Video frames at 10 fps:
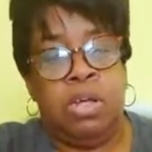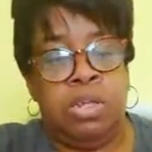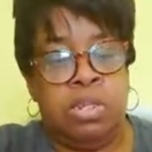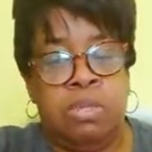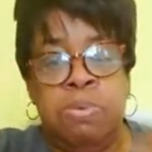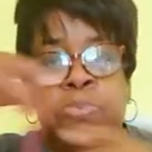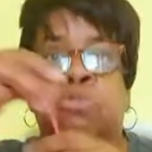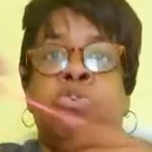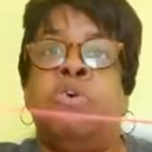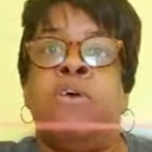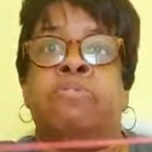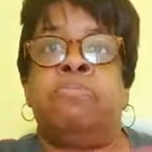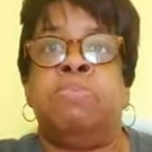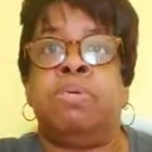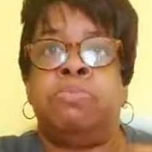Is people who don't have a
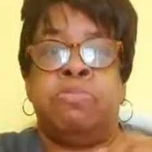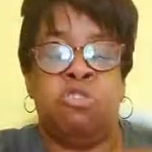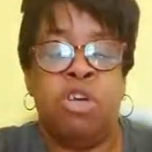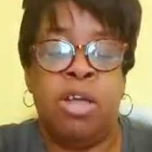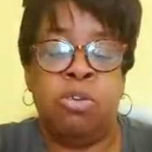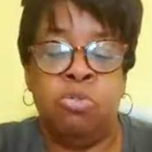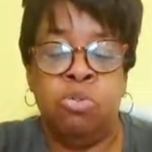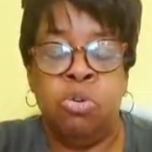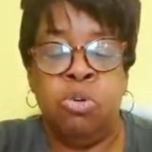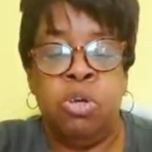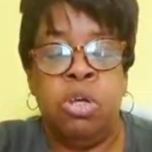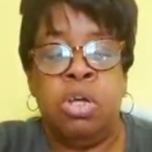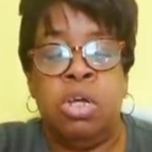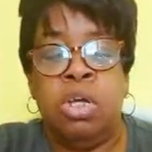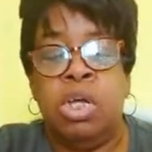public channel,
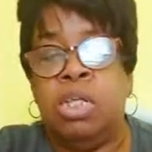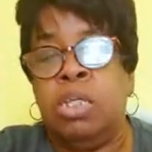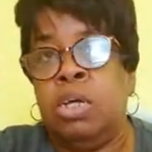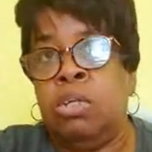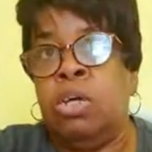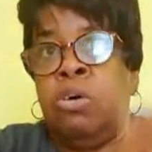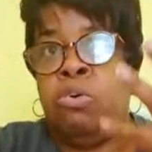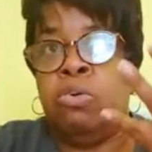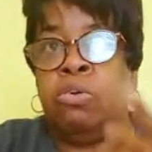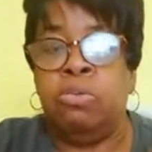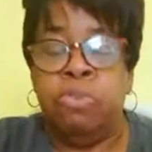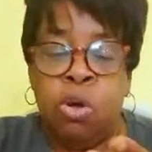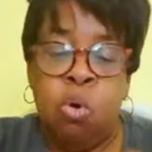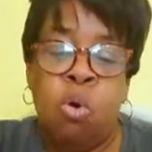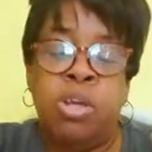they're
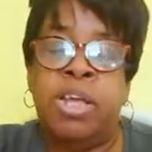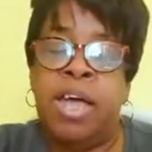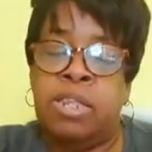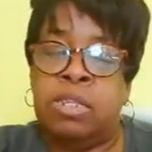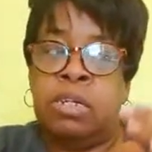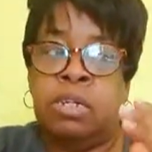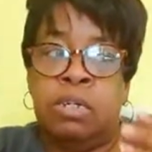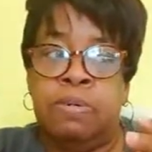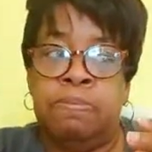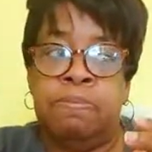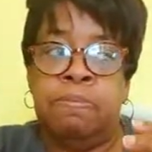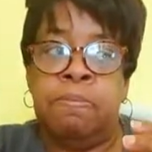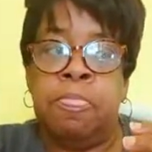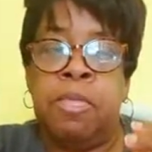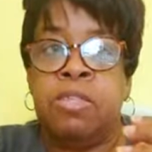recorded as a
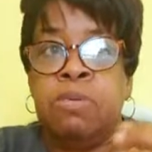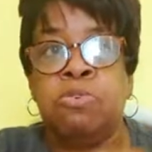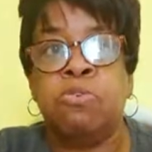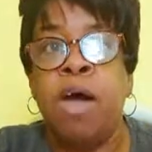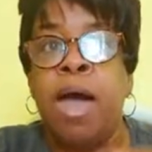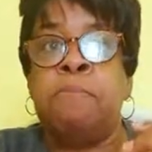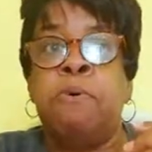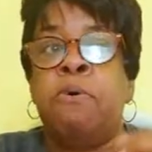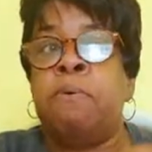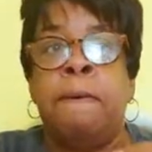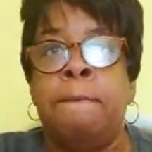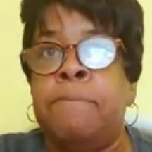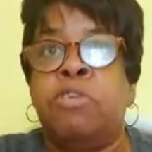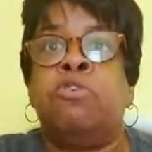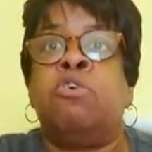subscriber,
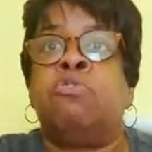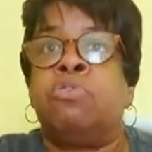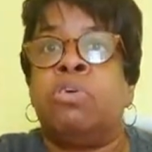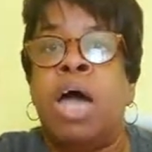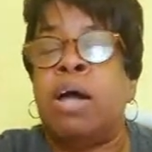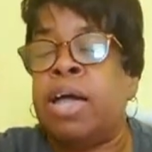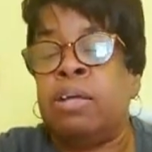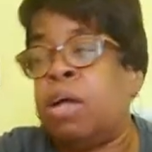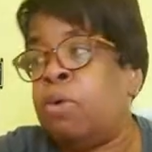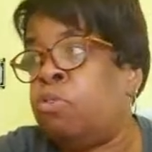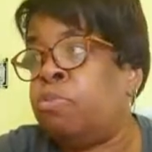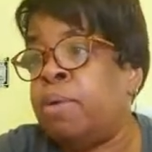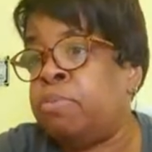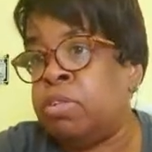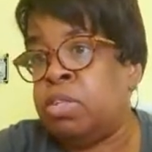but you don't. I can't. I won't be
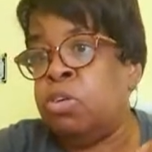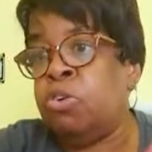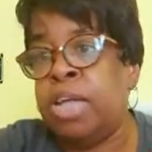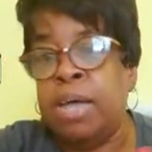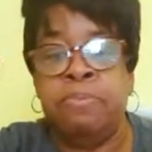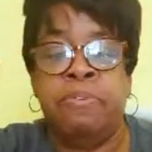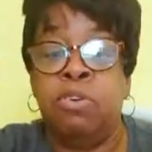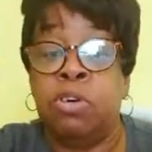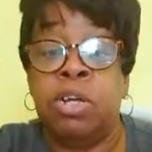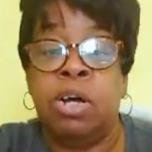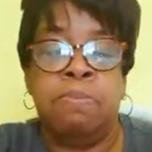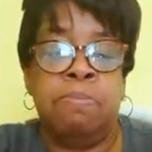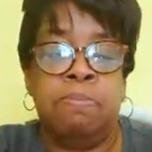able to see your name if I look it up.